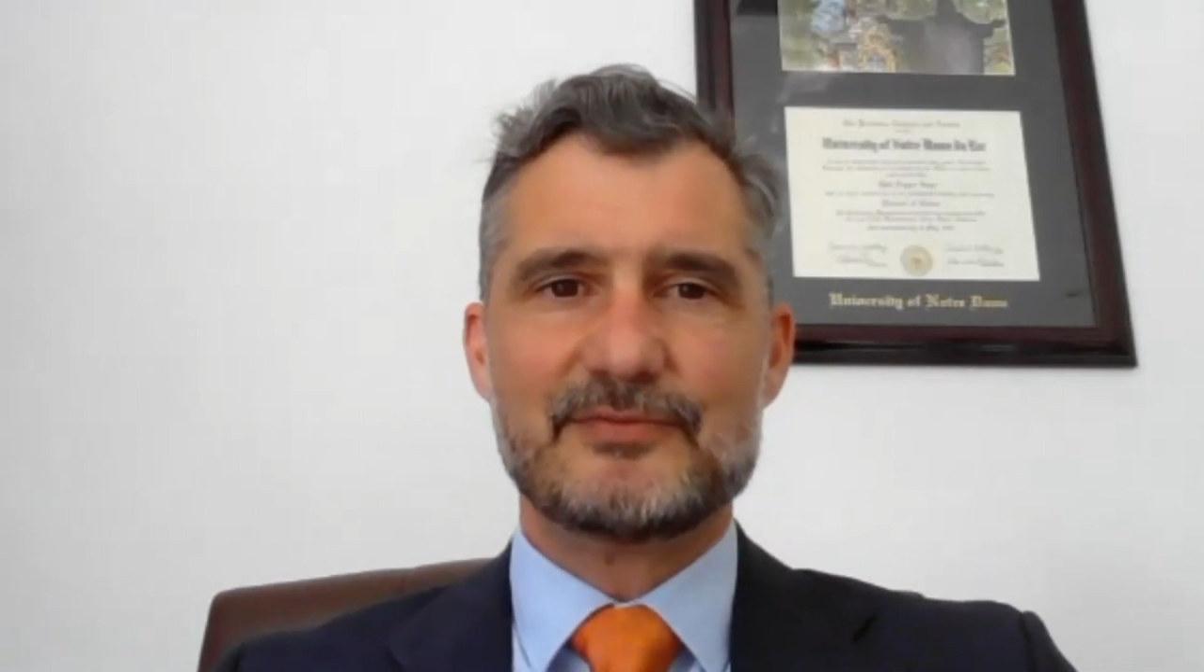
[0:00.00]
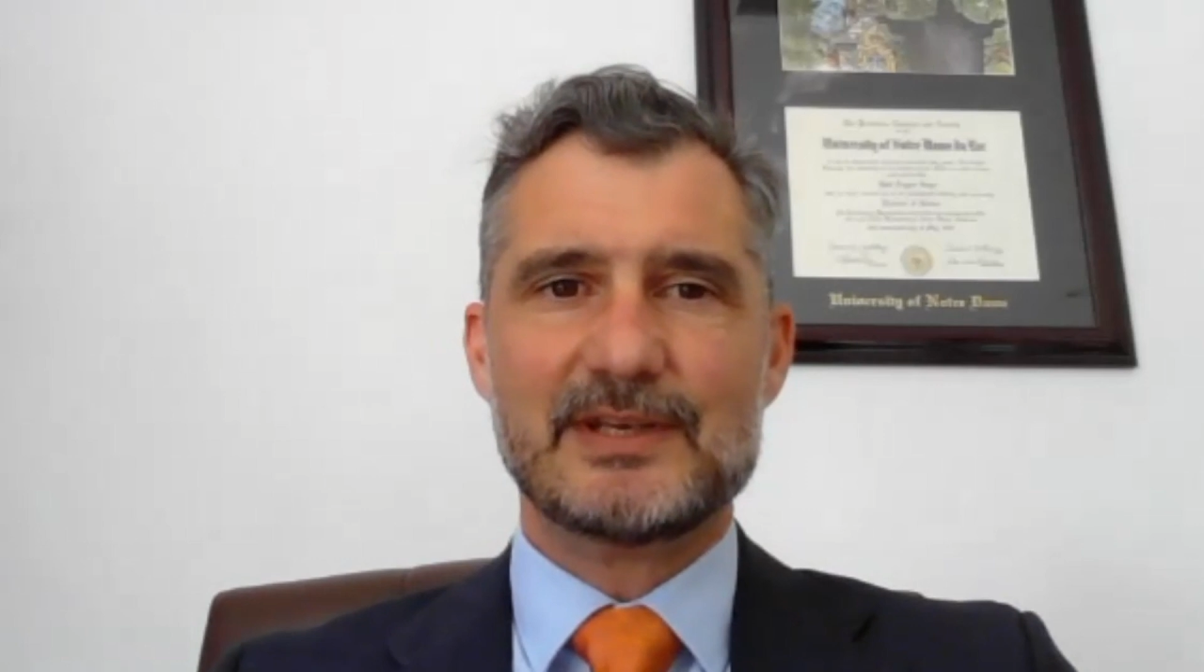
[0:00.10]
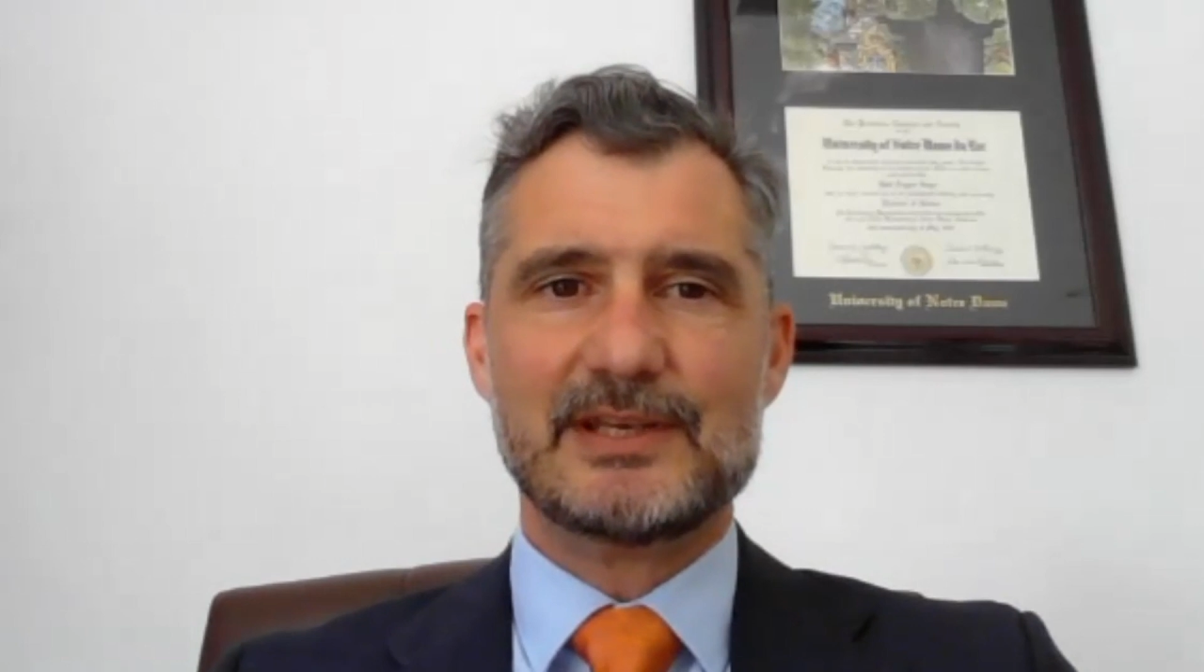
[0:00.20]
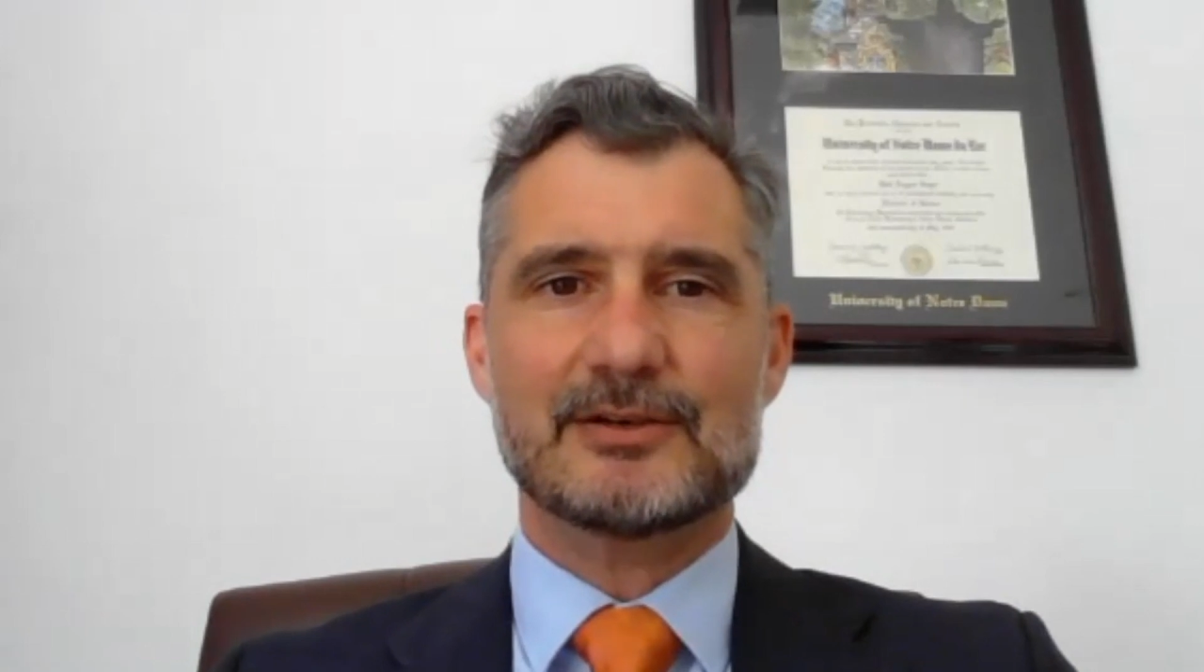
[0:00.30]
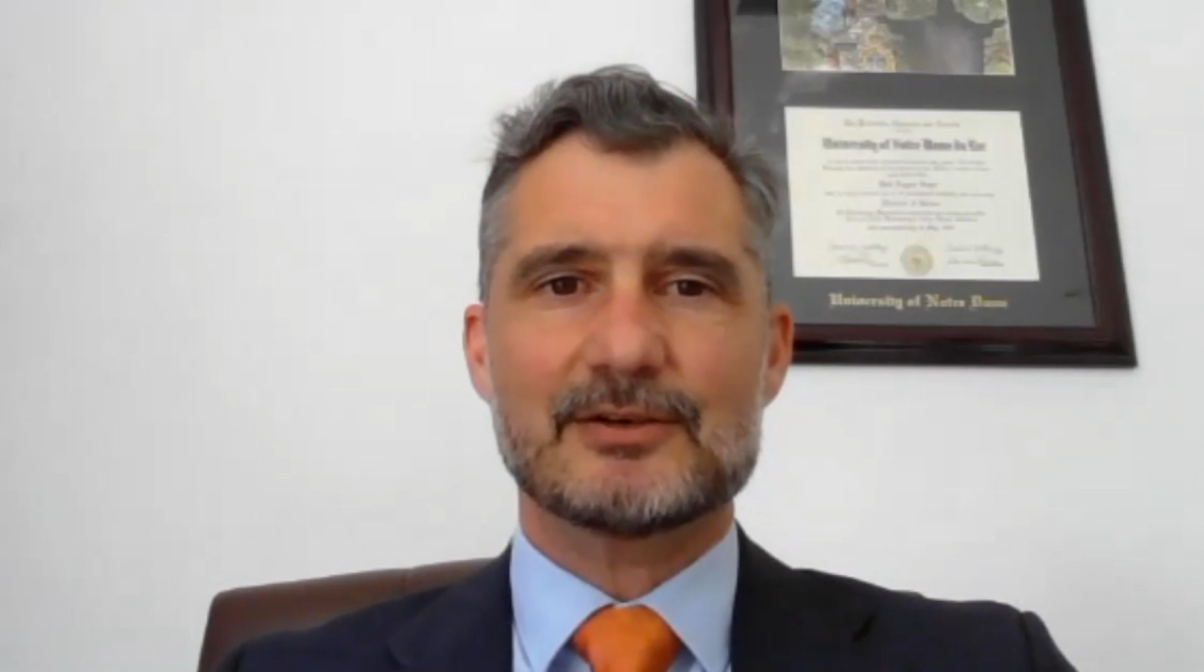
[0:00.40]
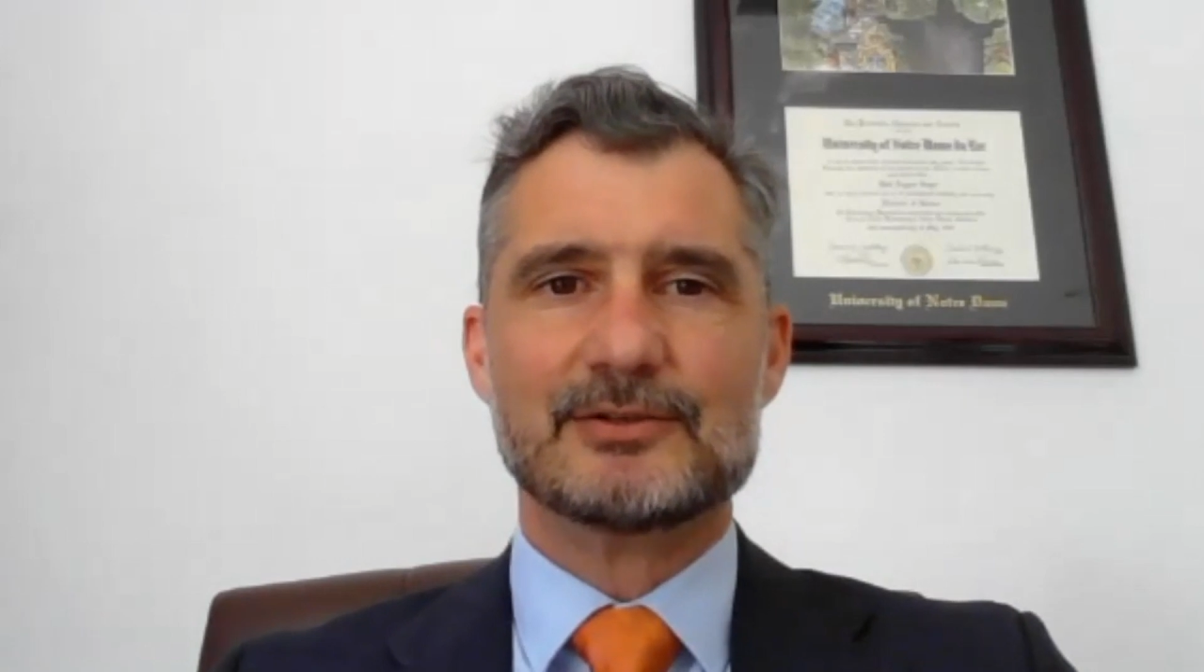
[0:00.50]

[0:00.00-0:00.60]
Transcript: video,